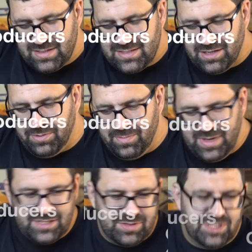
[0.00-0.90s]
So
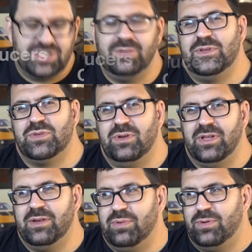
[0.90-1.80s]
mentorship is
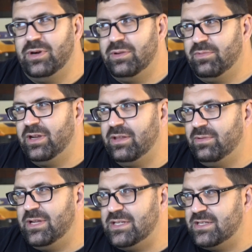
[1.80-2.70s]
really important, and one of the
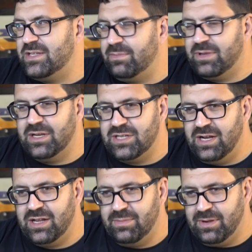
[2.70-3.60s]
reasons that I'm going to
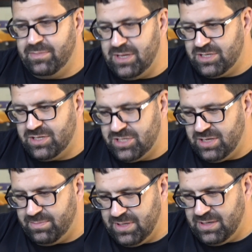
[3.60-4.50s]
talk about
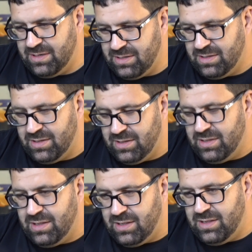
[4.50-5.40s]
mentorship in
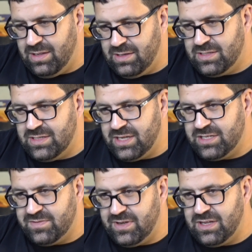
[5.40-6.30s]

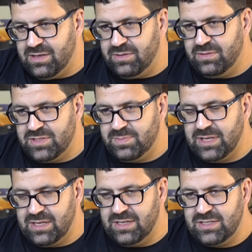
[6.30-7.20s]
today's video is
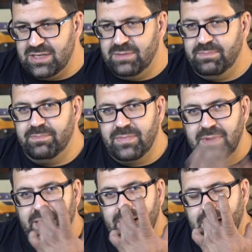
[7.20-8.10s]
because
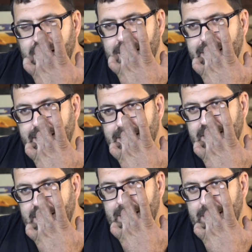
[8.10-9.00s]
I think
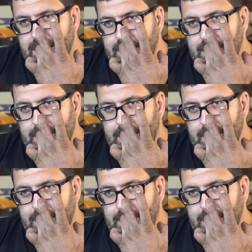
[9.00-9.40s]
that